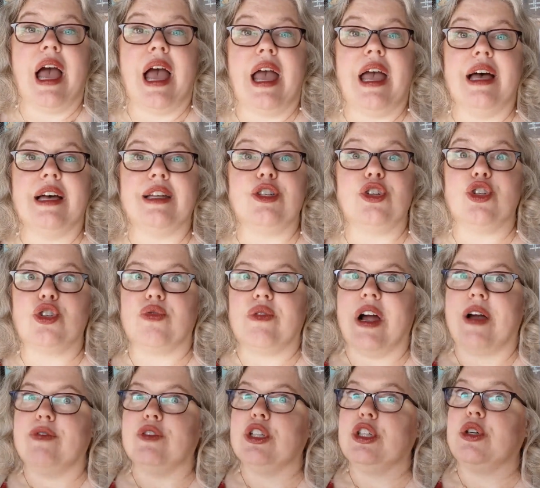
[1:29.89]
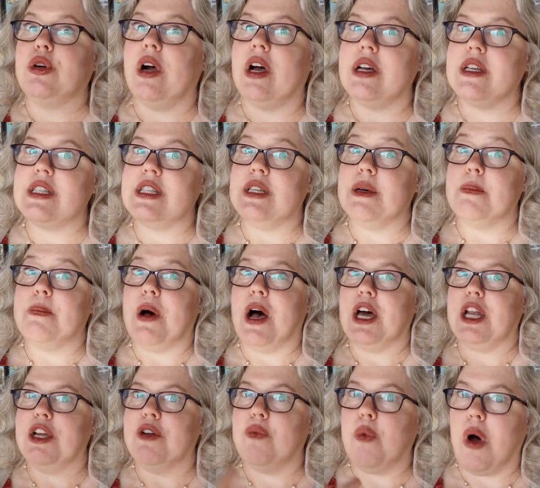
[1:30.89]
and travel across the
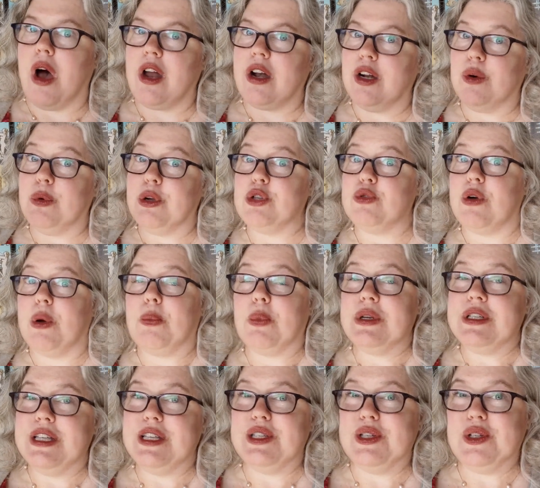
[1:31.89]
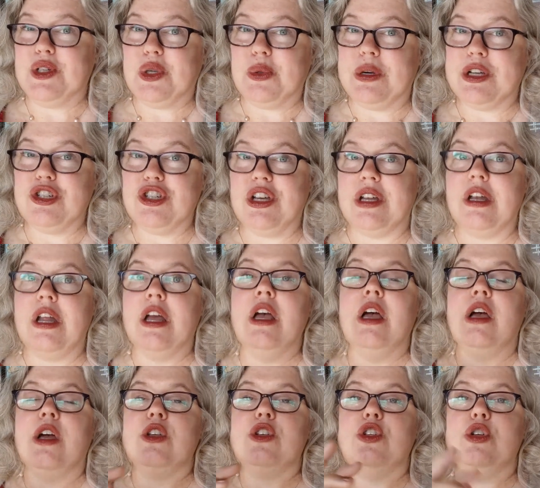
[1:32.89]
body of water, which represents intuition,
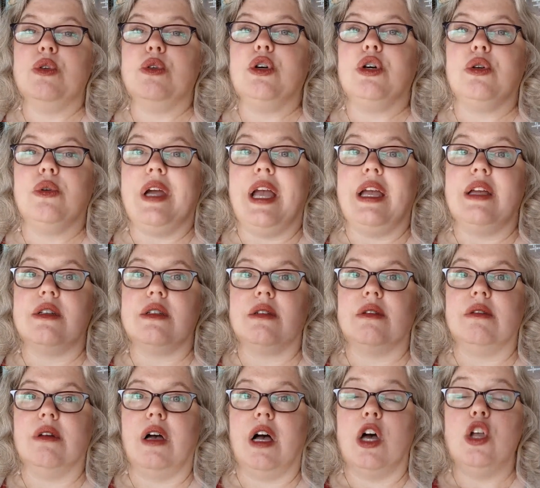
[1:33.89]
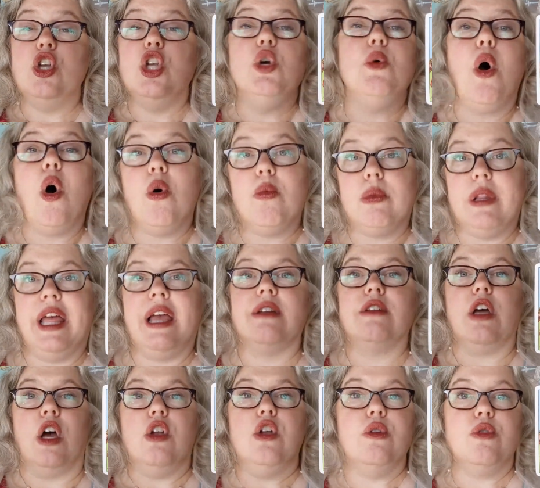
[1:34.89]
to create a new
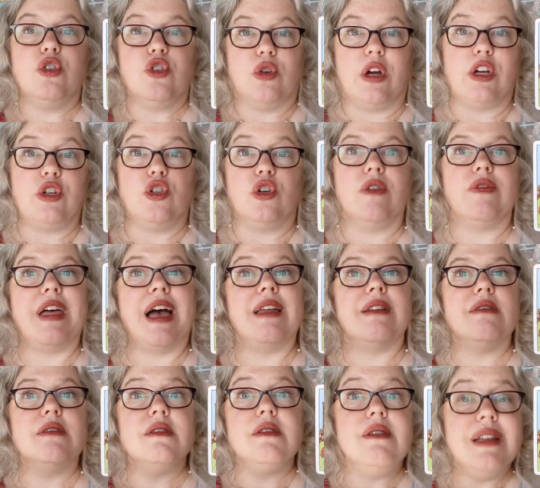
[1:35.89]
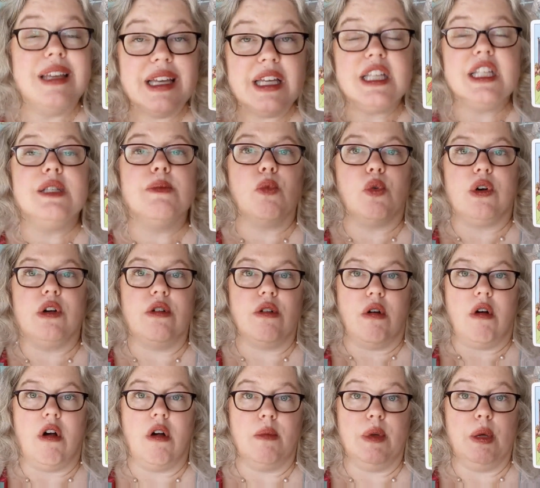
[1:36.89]
homeland, a new structure that is more in
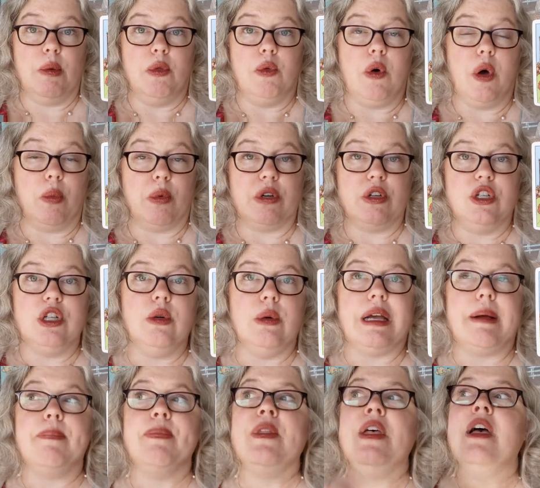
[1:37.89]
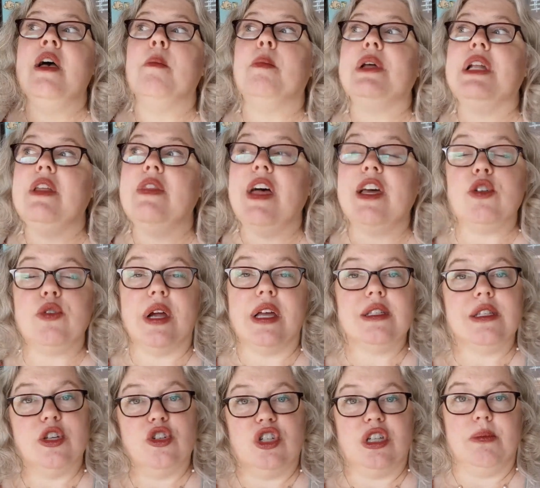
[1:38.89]
harmony with what we're doing. But in that
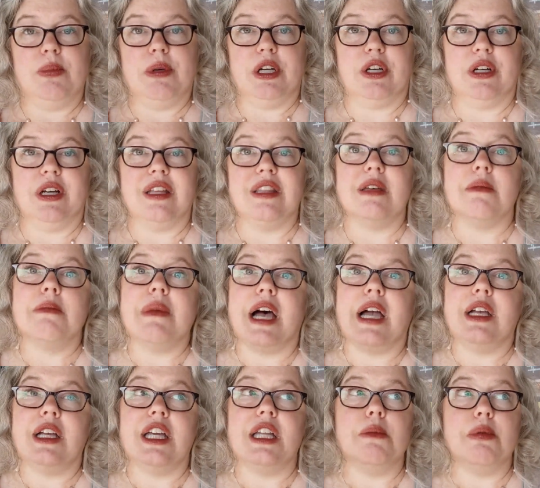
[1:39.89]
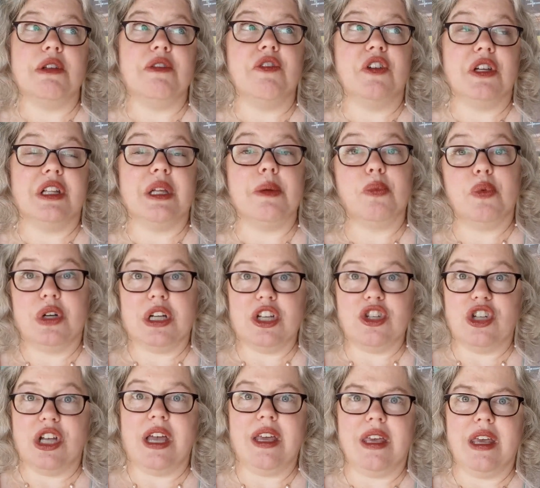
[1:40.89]
transition period, the mind can be feeling pretty
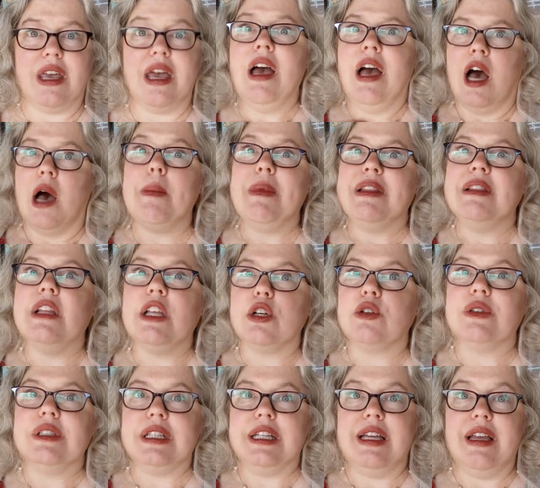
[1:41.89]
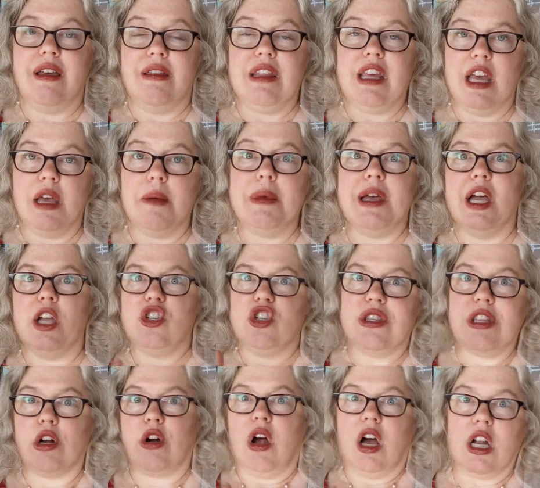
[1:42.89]
shaky. I mean, literally in the
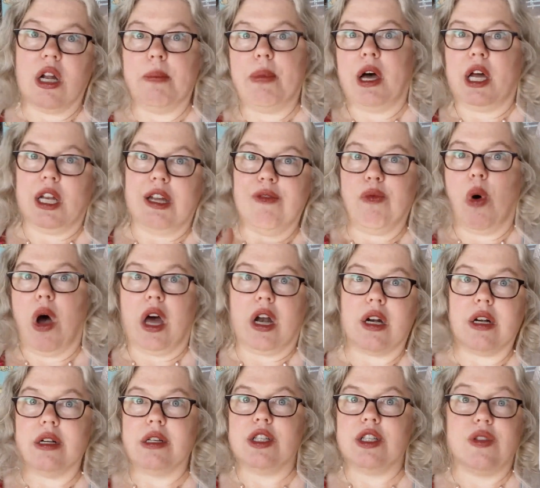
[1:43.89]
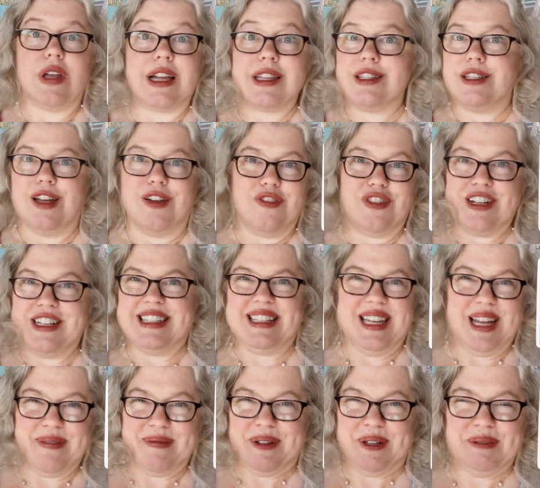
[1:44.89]
image, they're on a body of water, so that's not very
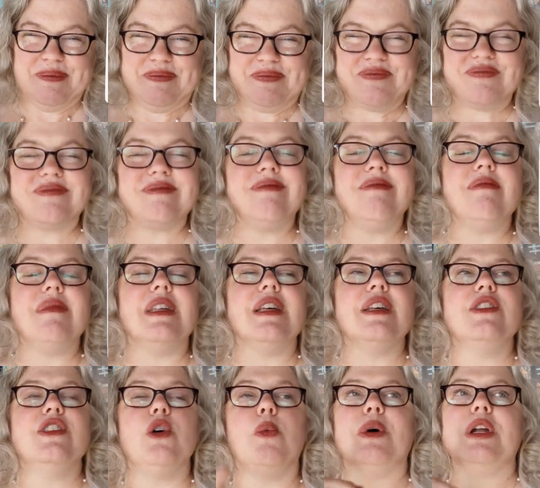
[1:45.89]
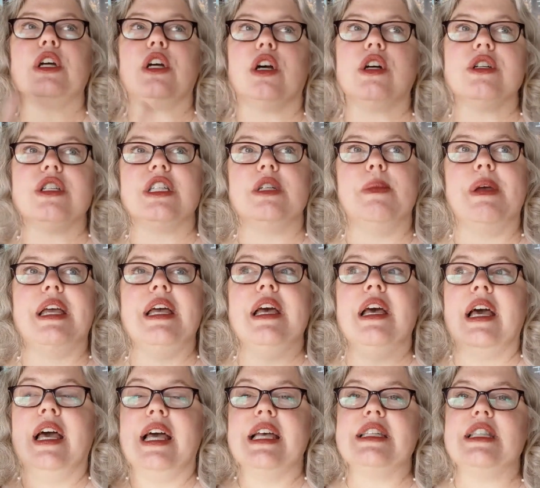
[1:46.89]
stable. So what occurs to me
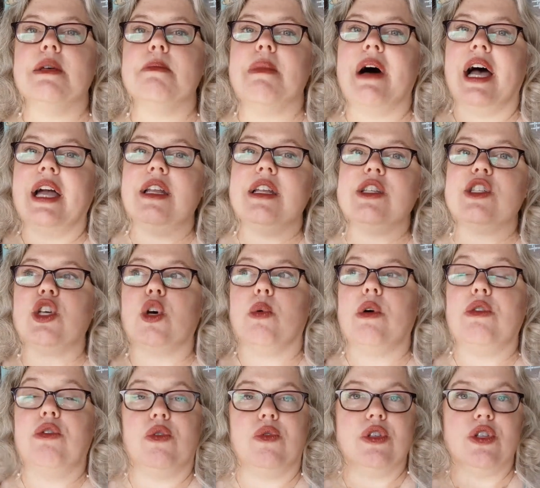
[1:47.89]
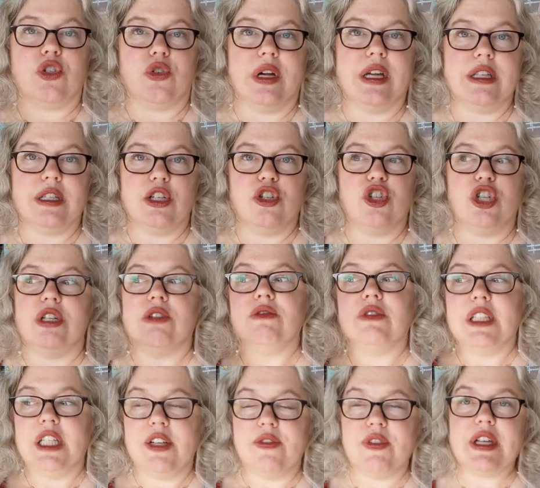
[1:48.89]
is the mind is going through this
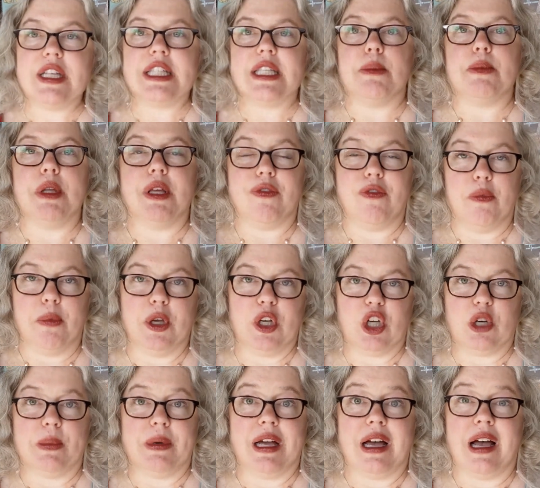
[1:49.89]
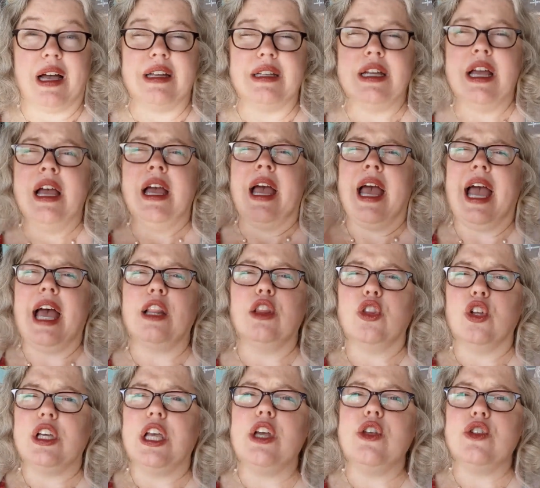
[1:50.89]
transition, leaving something familiar behind
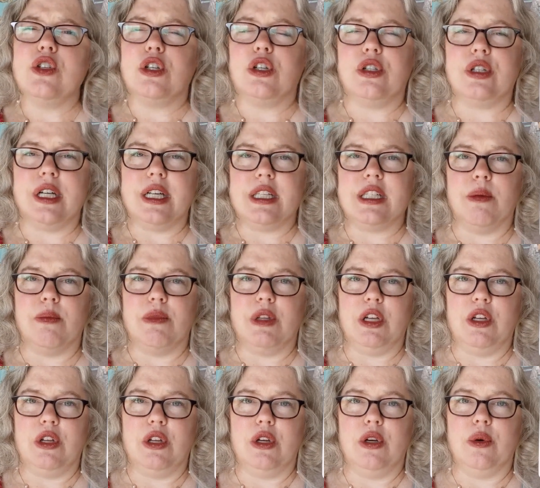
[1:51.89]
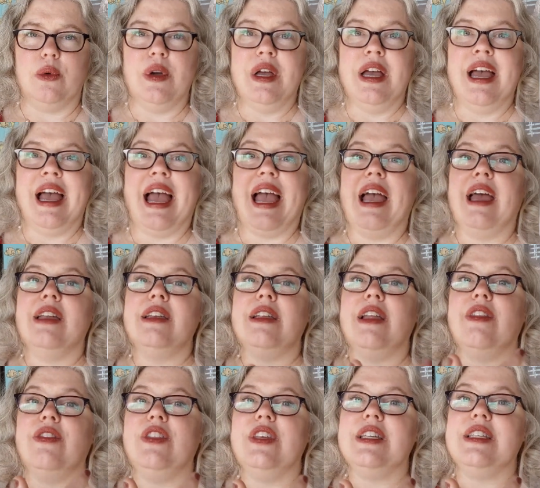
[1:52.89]
and looking to create something new.
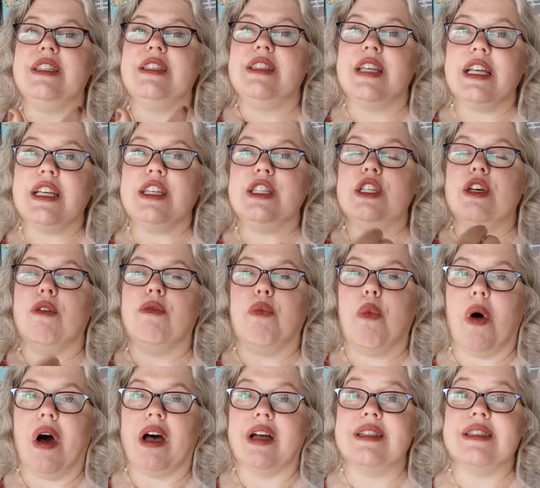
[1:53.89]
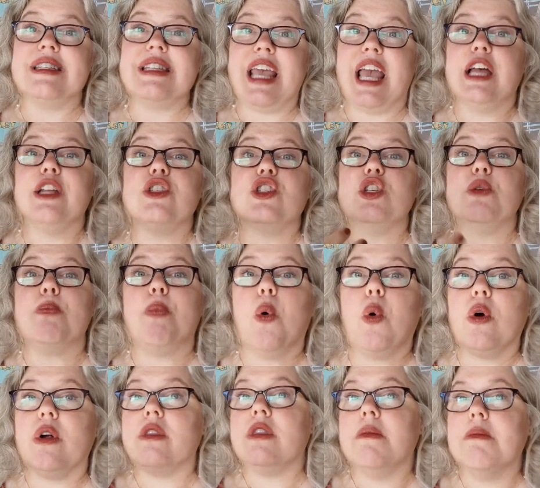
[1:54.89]
And the Six of Wands can
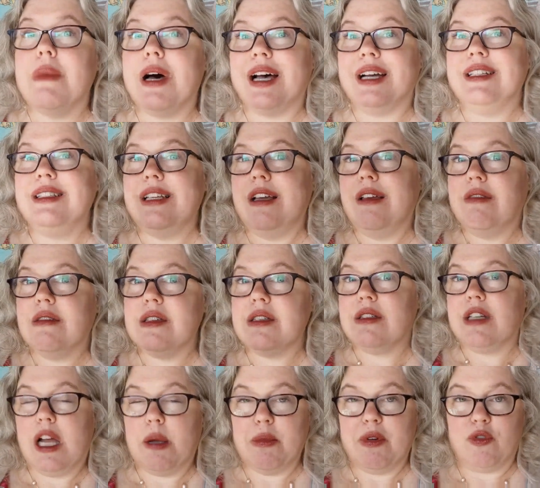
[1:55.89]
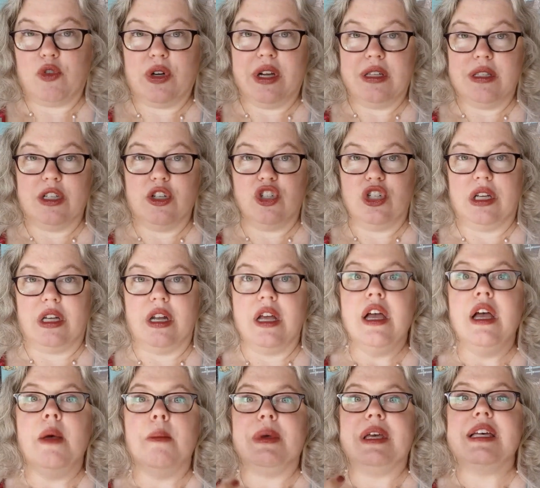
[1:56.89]
support the mind in this time of transition,
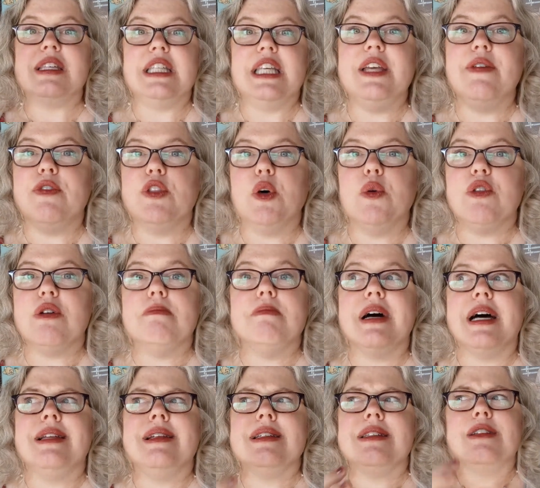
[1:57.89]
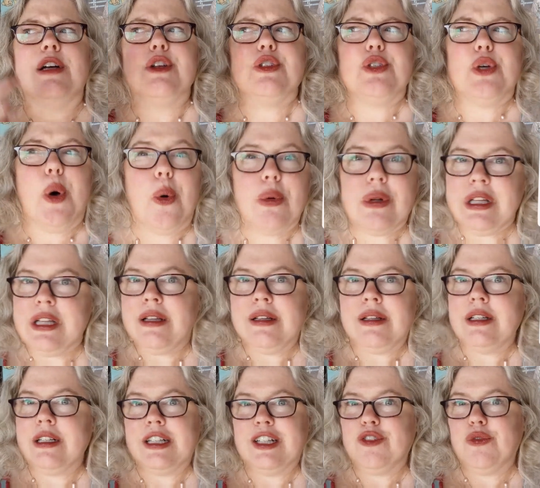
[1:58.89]
because even though the mind is not totally
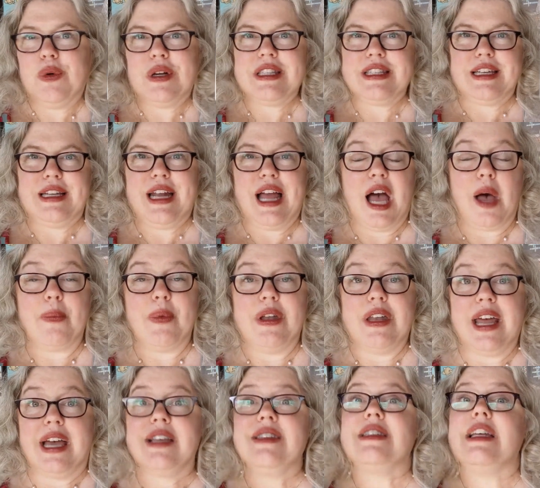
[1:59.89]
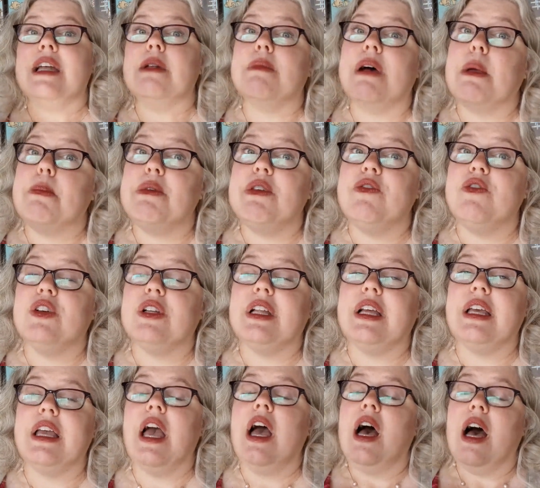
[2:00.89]
clear of what's going to happen next and might be
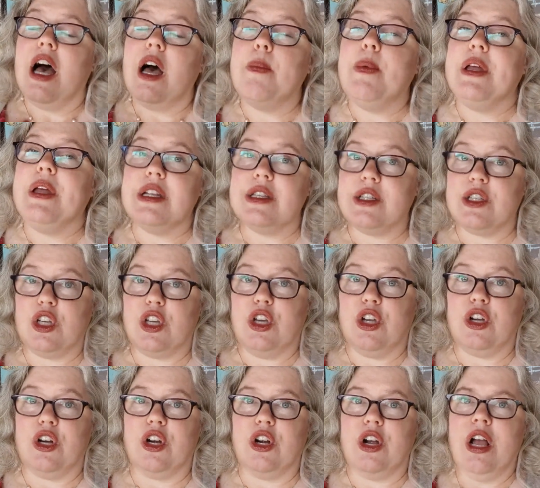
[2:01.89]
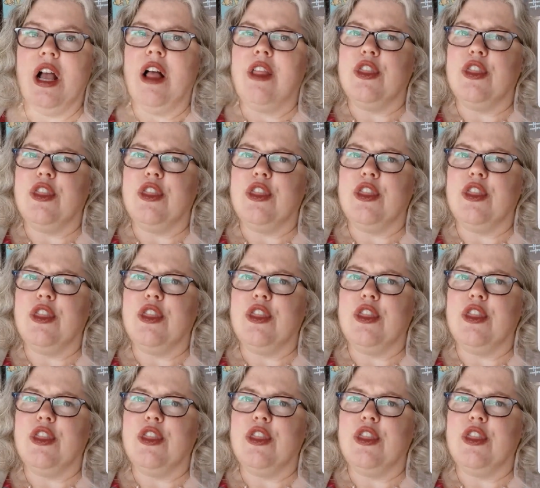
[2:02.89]
feeling a bit insecure,